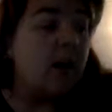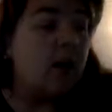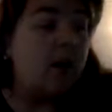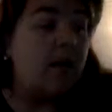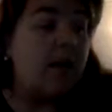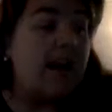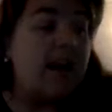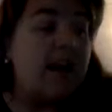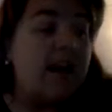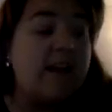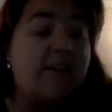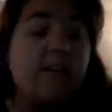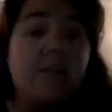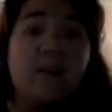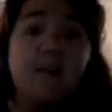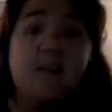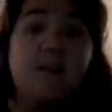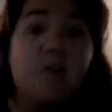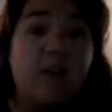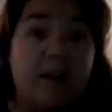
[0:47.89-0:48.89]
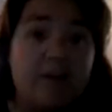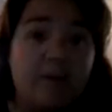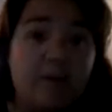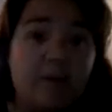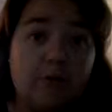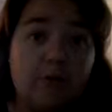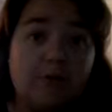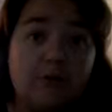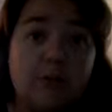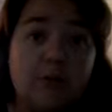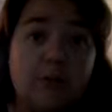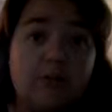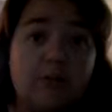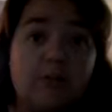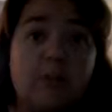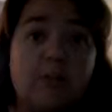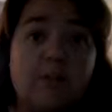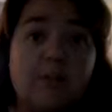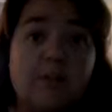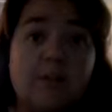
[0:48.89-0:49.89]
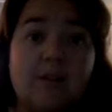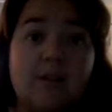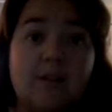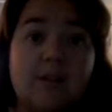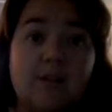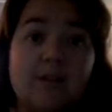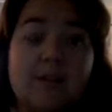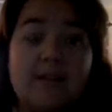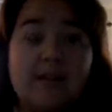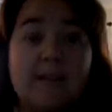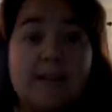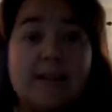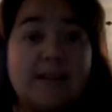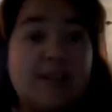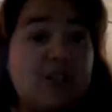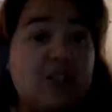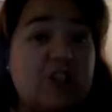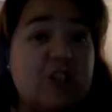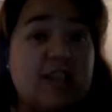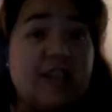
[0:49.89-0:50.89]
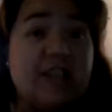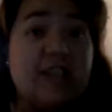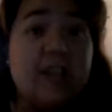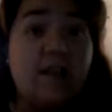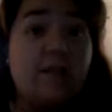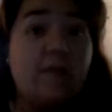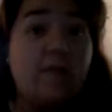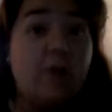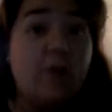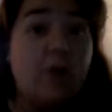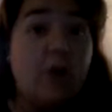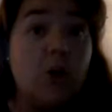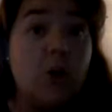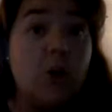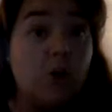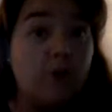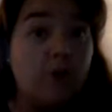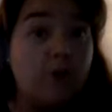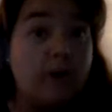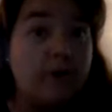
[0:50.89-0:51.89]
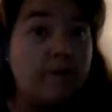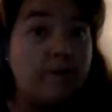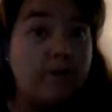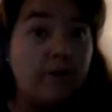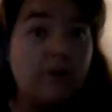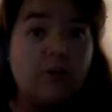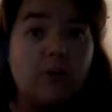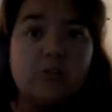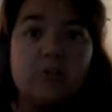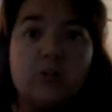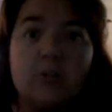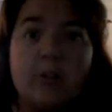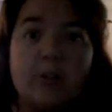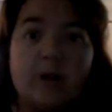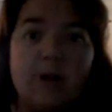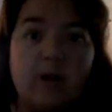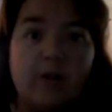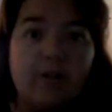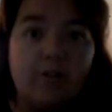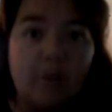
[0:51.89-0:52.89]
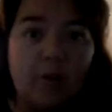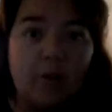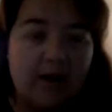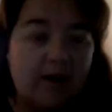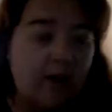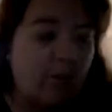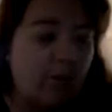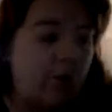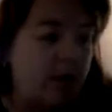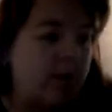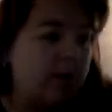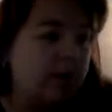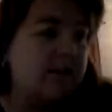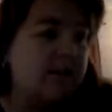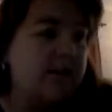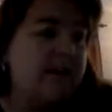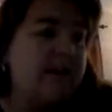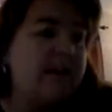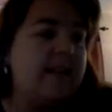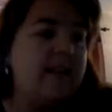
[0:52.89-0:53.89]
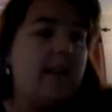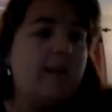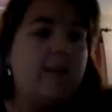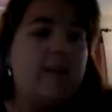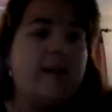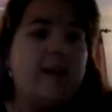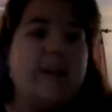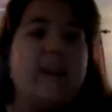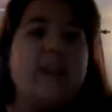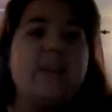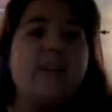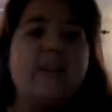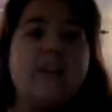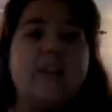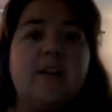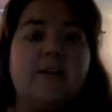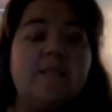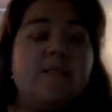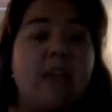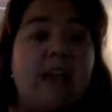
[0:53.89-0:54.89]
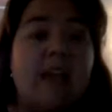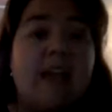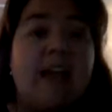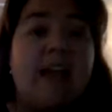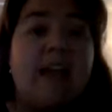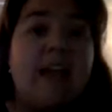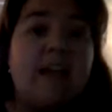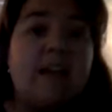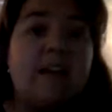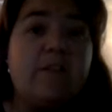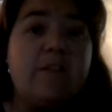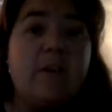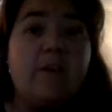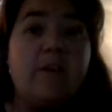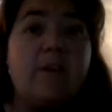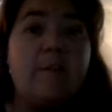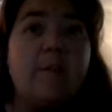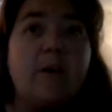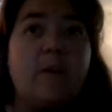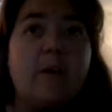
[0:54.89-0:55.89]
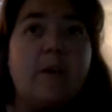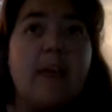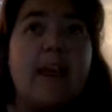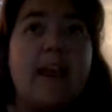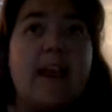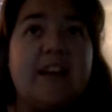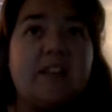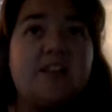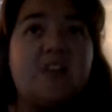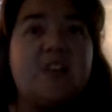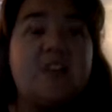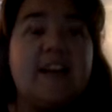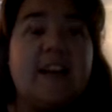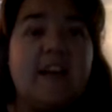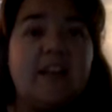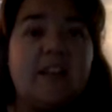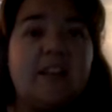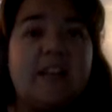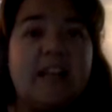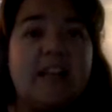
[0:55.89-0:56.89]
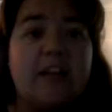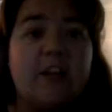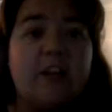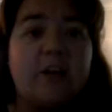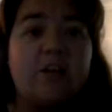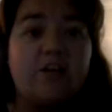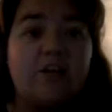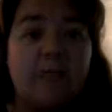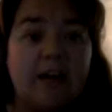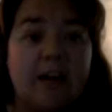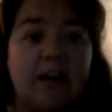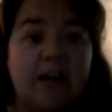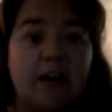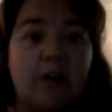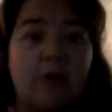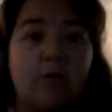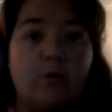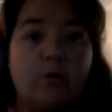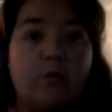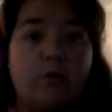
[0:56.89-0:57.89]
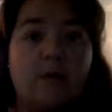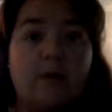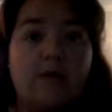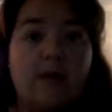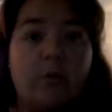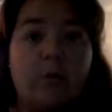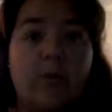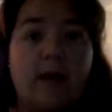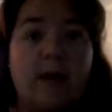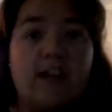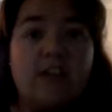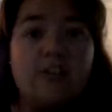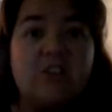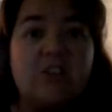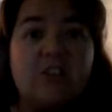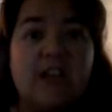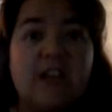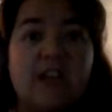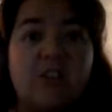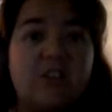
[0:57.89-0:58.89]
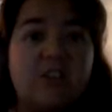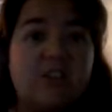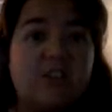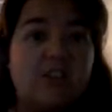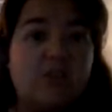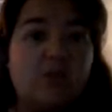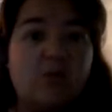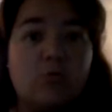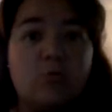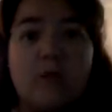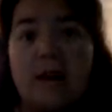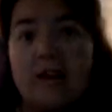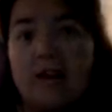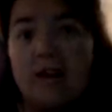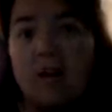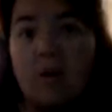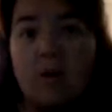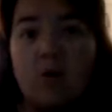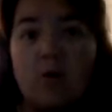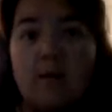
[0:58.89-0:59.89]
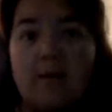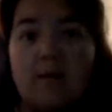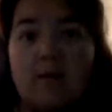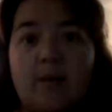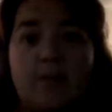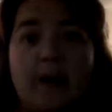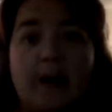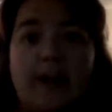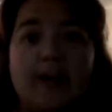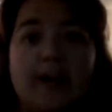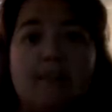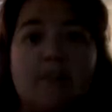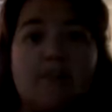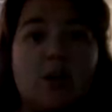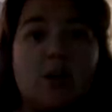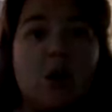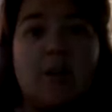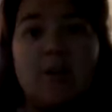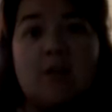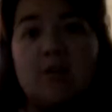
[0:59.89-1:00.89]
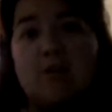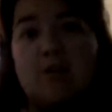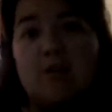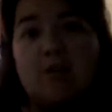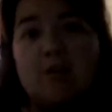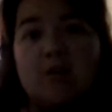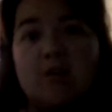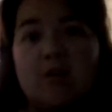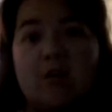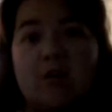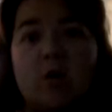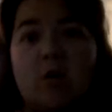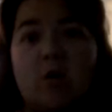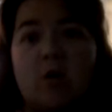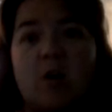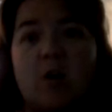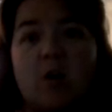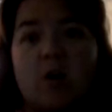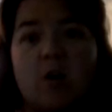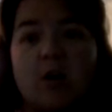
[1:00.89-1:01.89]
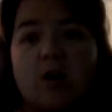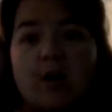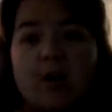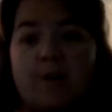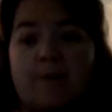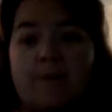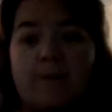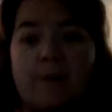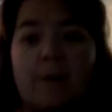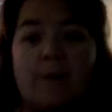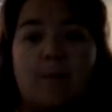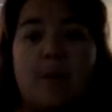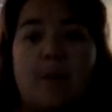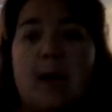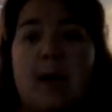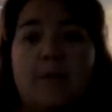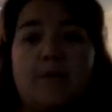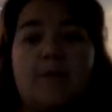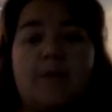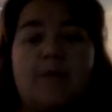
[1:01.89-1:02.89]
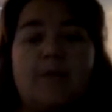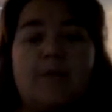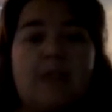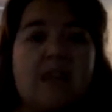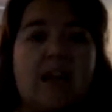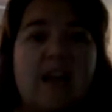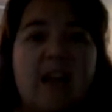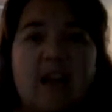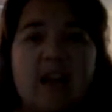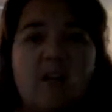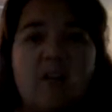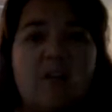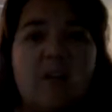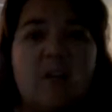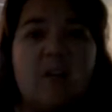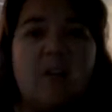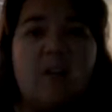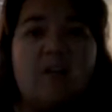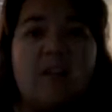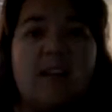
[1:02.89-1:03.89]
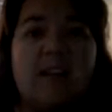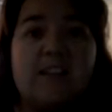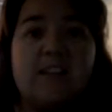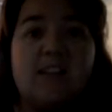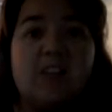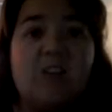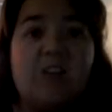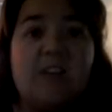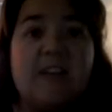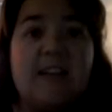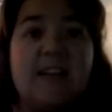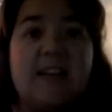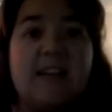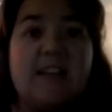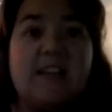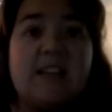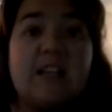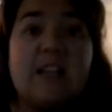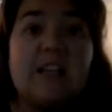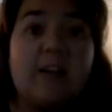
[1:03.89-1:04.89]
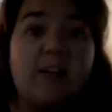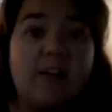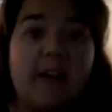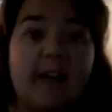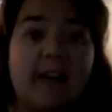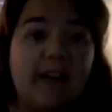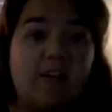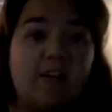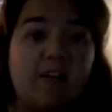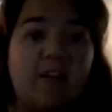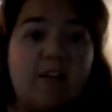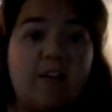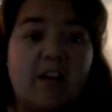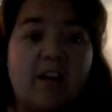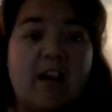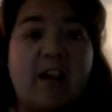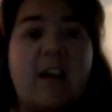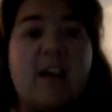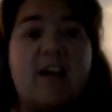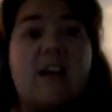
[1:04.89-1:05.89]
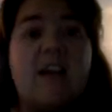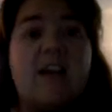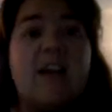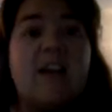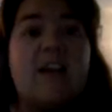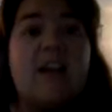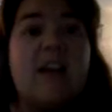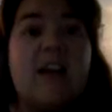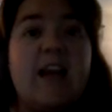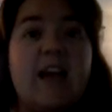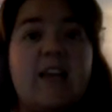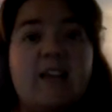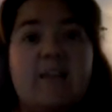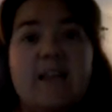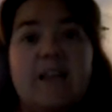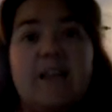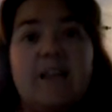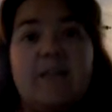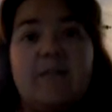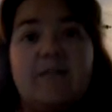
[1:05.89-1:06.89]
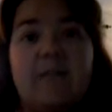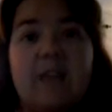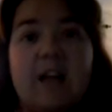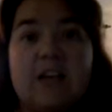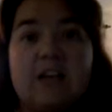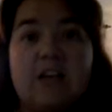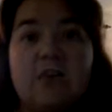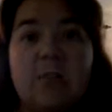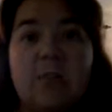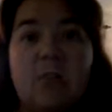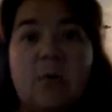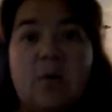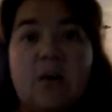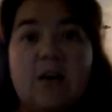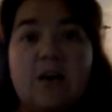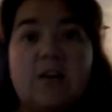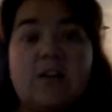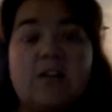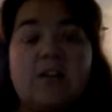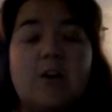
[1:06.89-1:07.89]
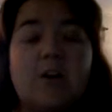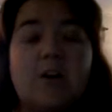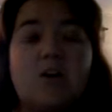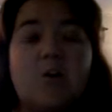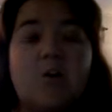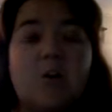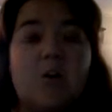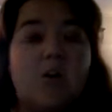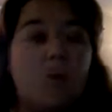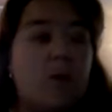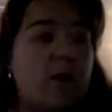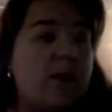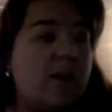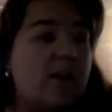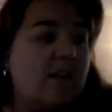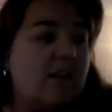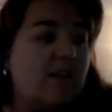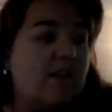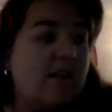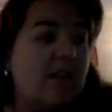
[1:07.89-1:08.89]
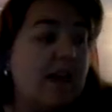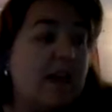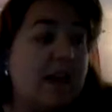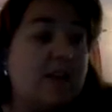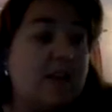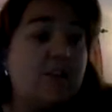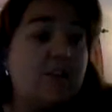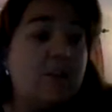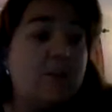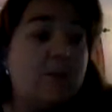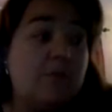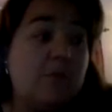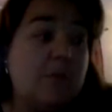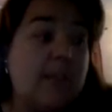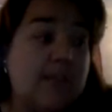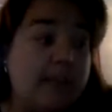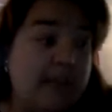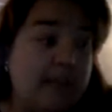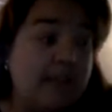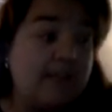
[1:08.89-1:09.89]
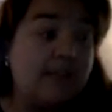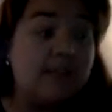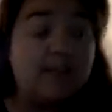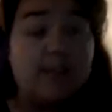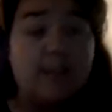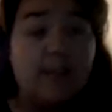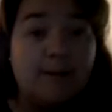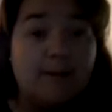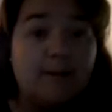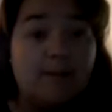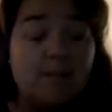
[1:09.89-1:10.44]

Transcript: Okay, and then there's grapefruit juice is my G for no grapefruit juice. You want to avoid it while they're taking that medication. And if you remember, HDL is like your Drano. So HDL is the Drano the pipes going through your pipes per se or your vessels, and it's clearing out all the gunk and letting it flush more. So with the HMGs,